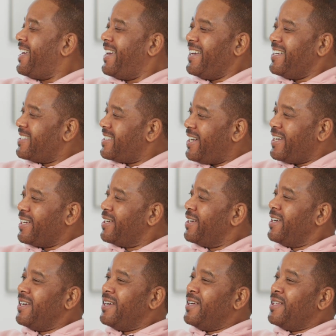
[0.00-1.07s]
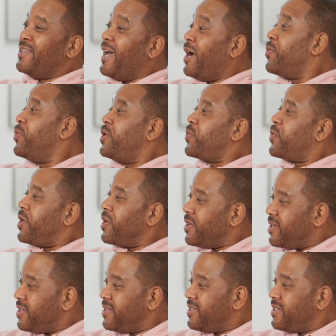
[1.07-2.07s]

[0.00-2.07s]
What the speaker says: he's like, that would work.